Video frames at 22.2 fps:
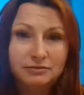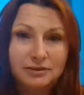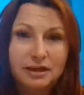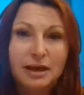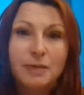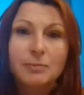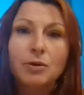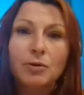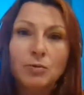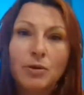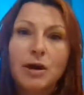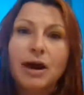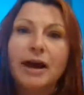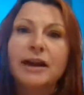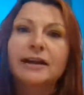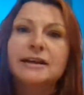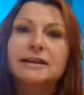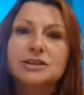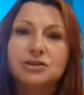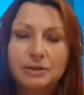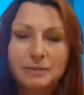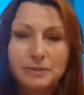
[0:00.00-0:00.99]
Number one,
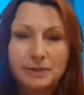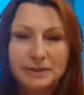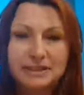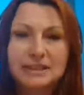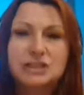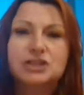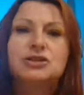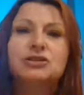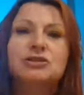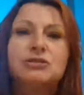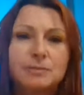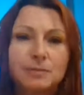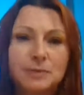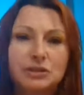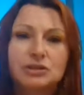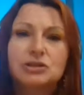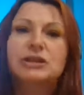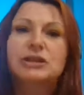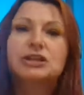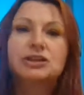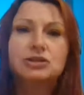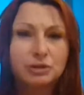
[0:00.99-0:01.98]
it's repetition,
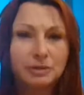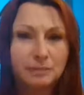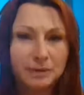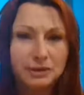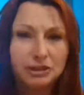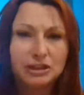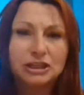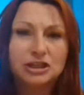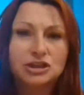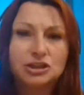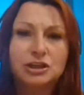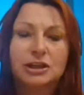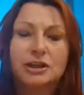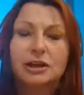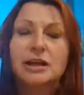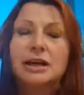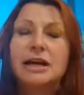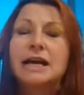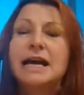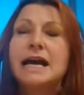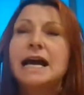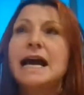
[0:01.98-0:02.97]
repetition, repetition.
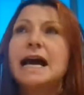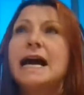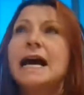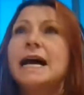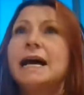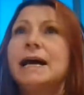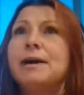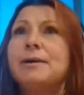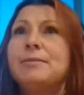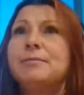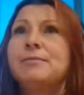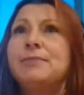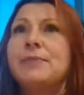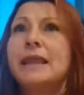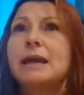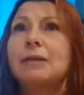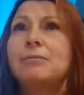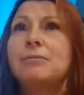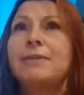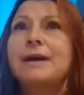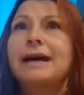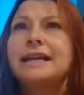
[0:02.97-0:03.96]

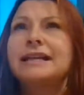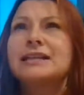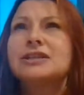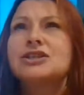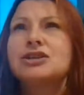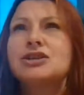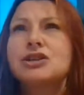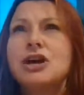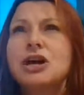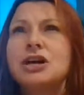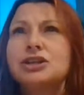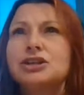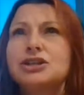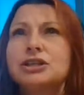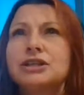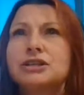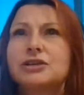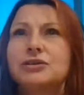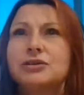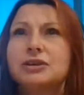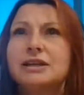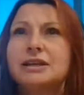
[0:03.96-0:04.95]
But it's not
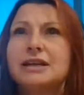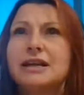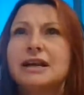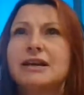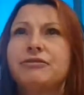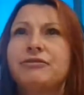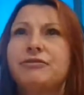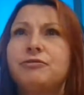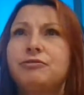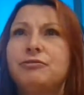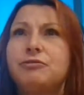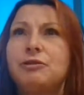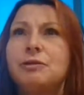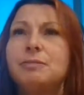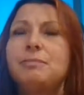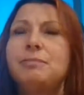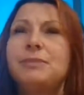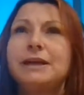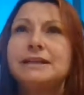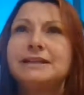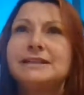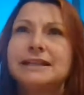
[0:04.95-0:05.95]
just good enough
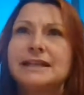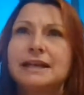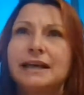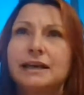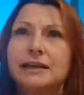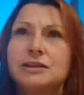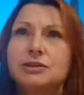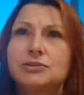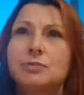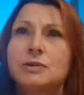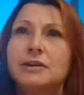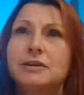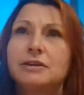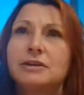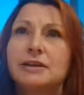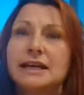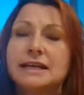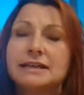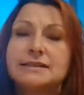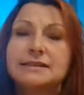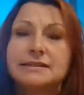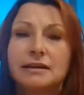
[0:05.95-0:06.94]
repeating it with
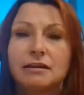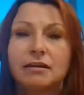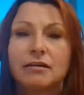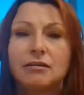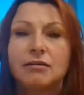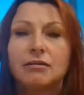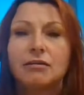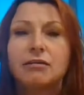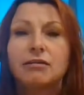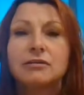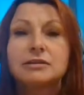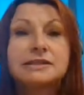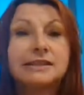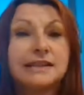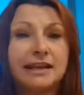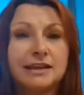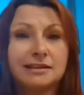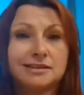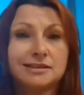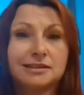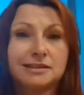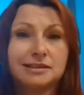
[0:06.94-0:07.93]
a single
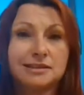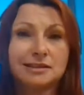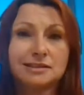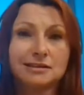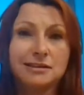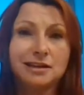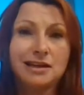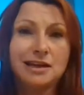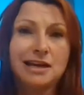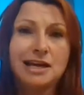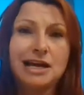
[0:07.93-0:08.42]
sense.